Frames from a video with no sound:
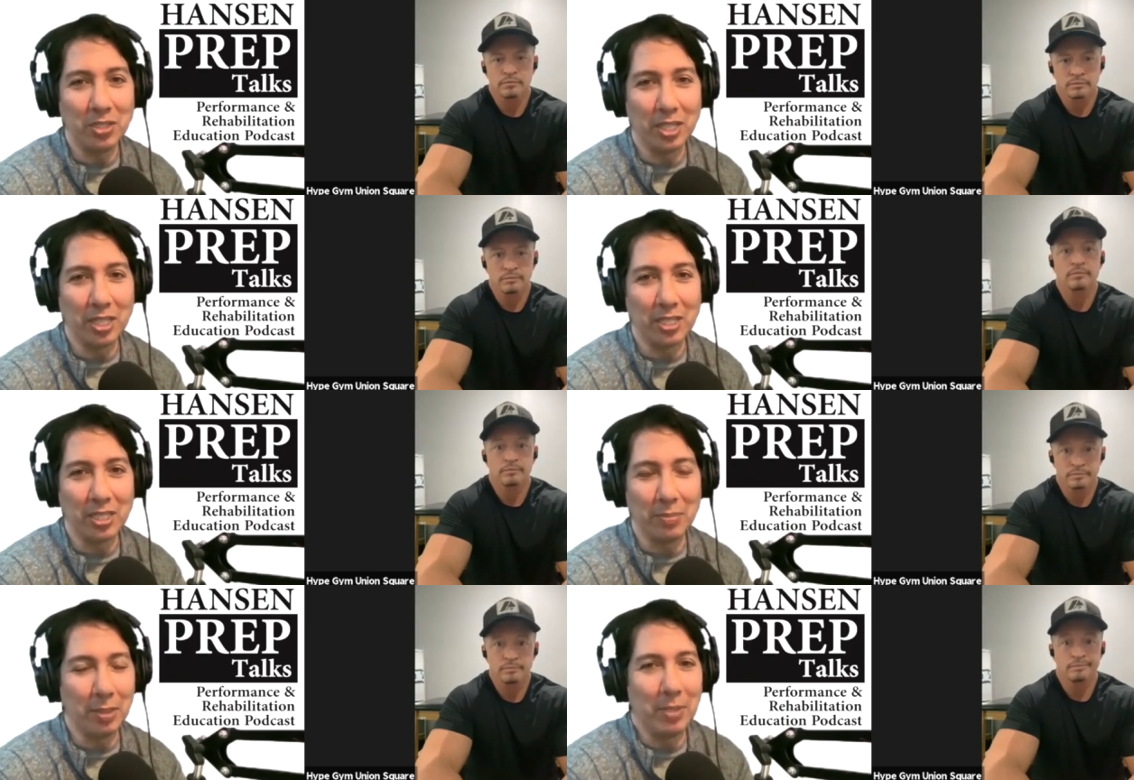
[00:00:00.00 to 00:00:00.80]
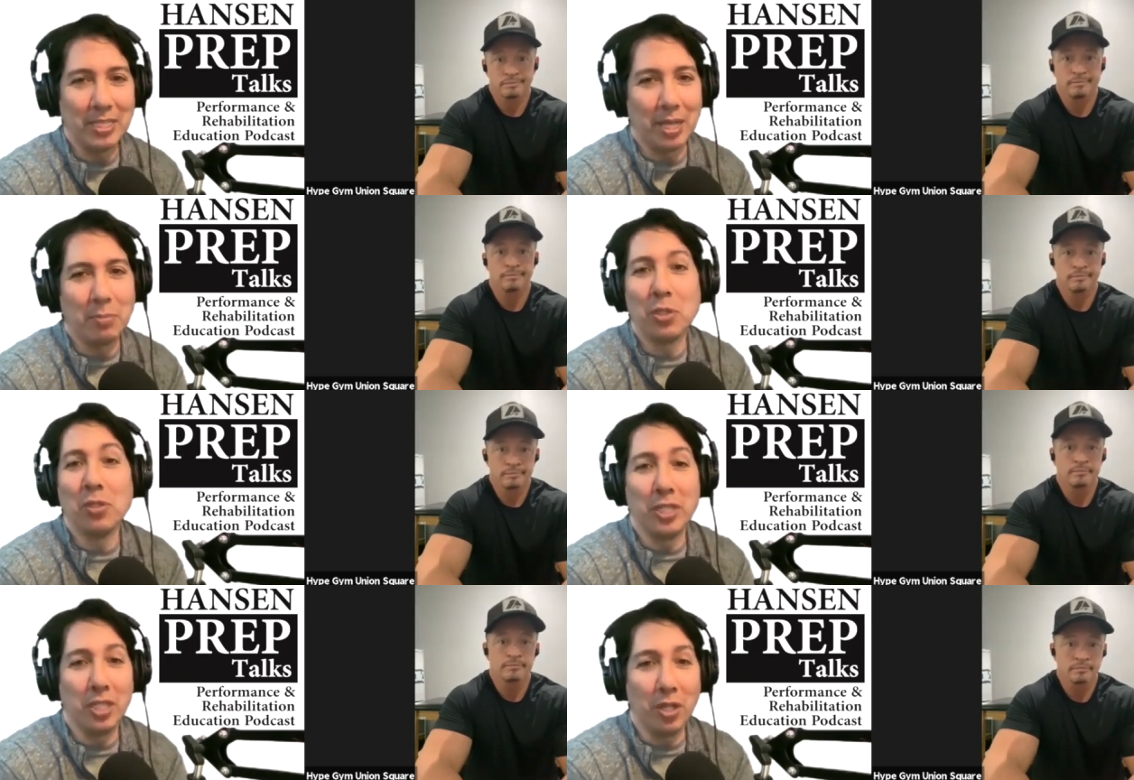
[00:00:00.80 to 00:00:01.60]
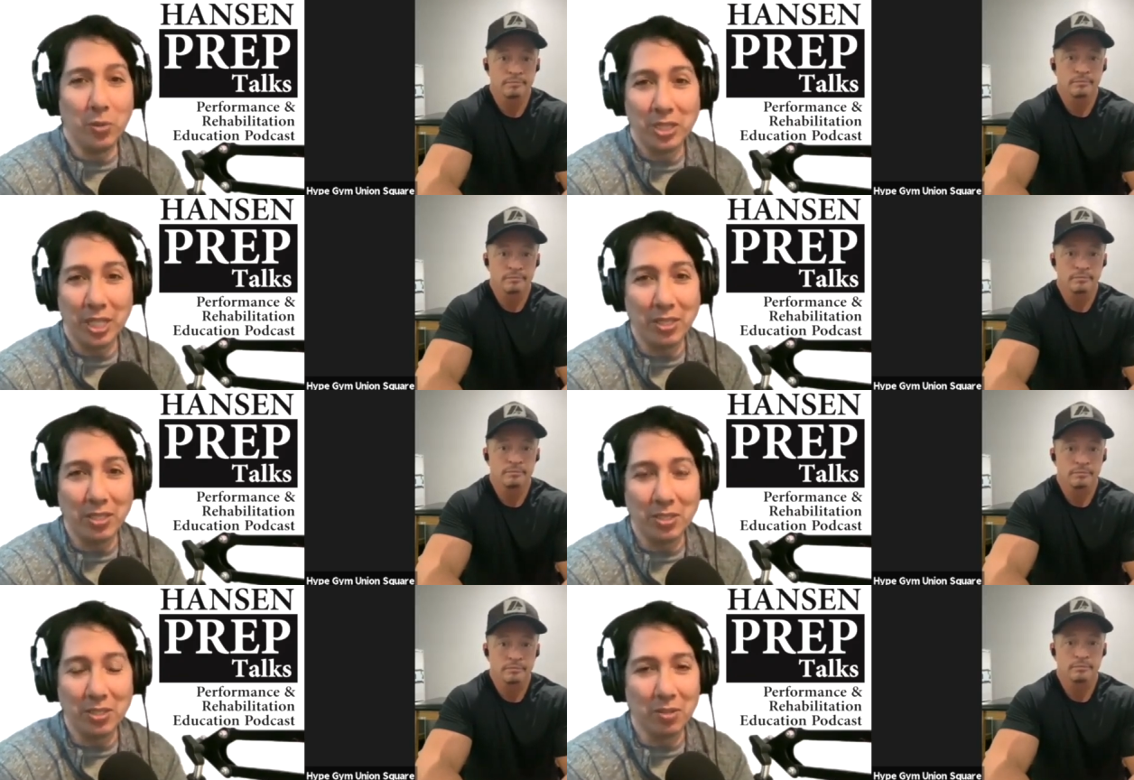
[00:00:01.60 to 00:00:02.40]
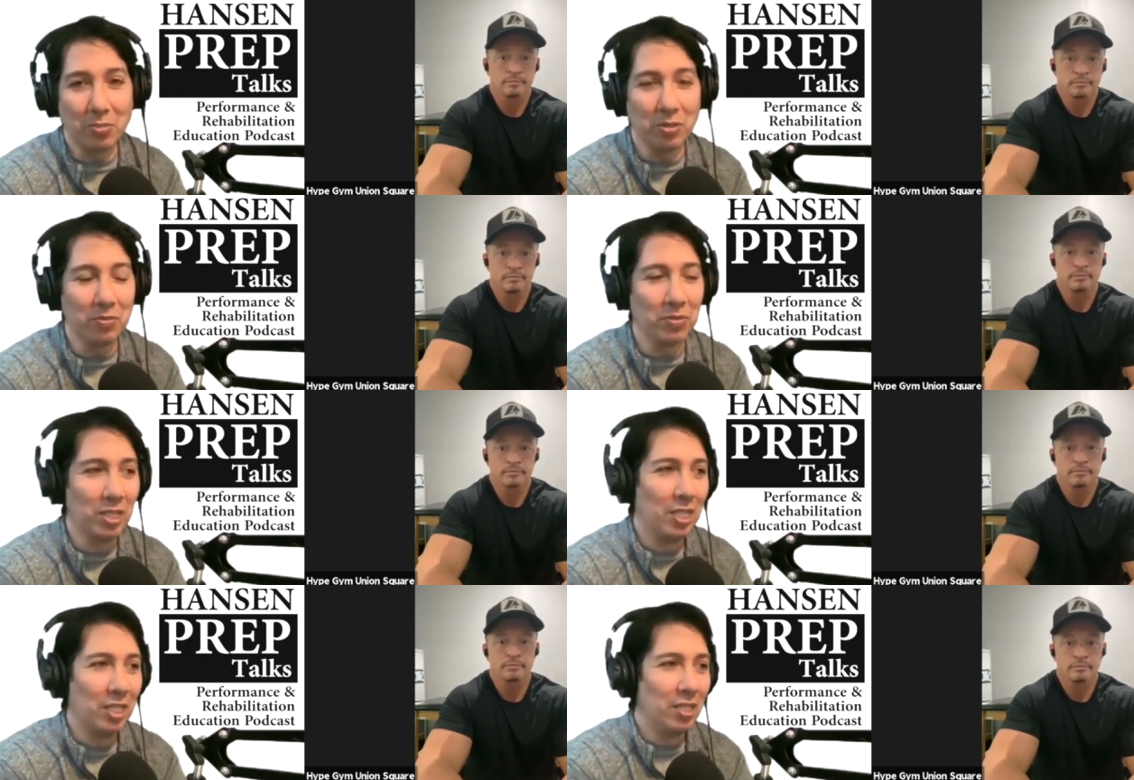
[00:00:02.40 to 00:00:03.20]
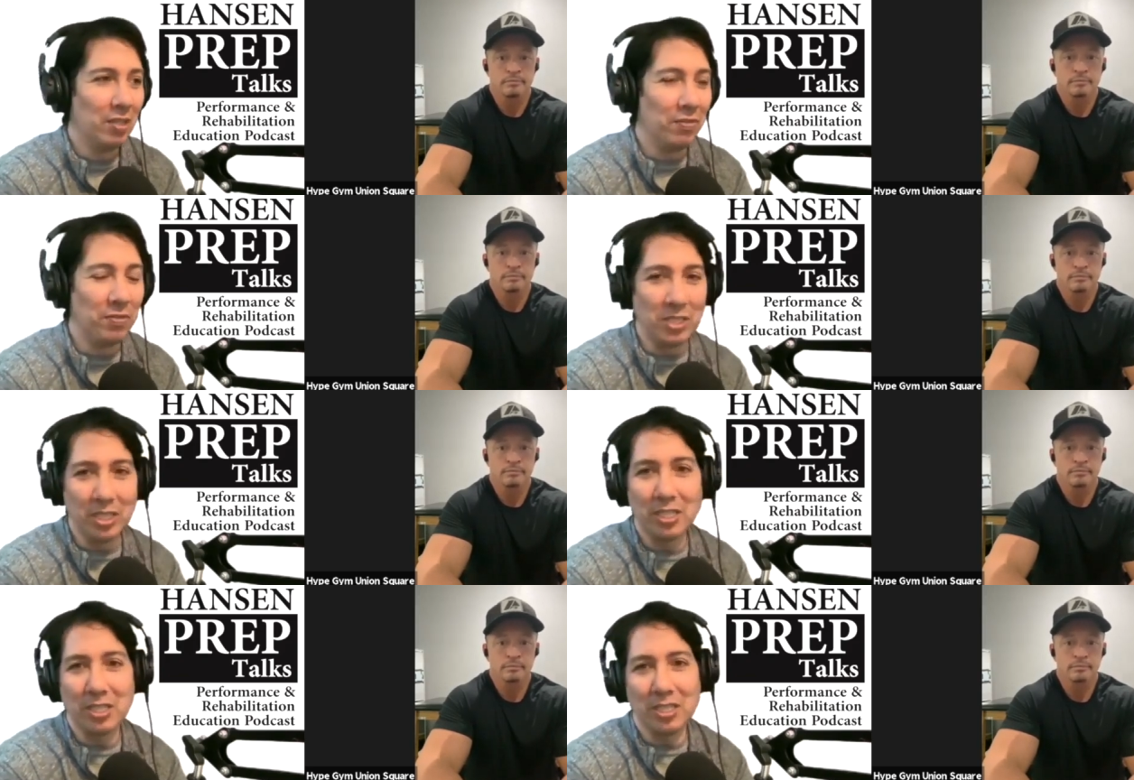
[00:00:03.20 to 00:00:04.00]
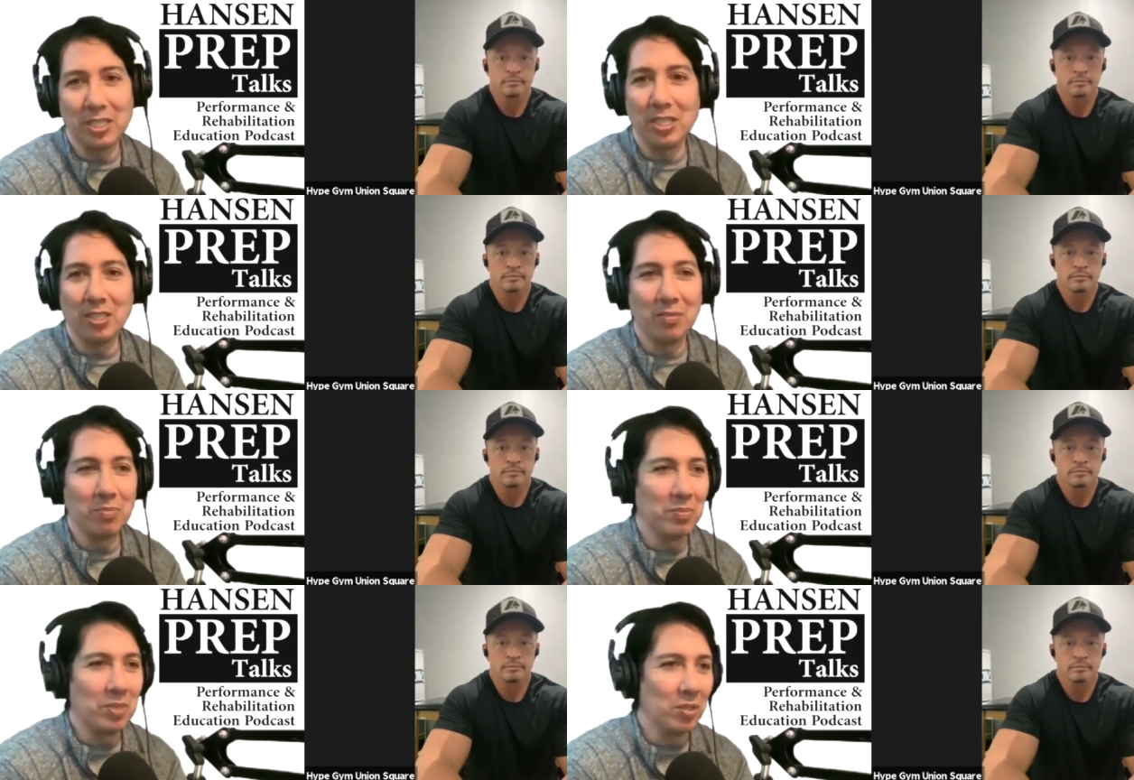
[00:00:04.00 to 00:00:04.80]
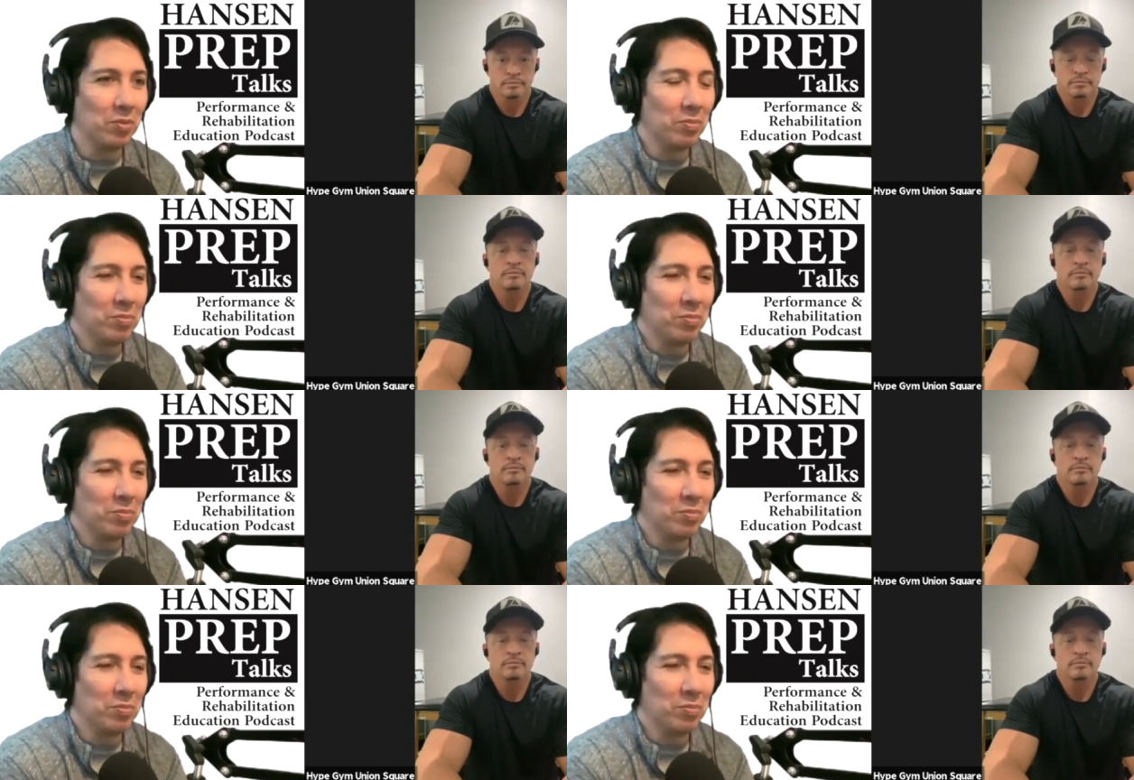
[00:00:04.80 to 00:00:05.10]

Speaker 1: Like it it makes absolutely mm-hmm. no sense in terms of the physics and the, you know,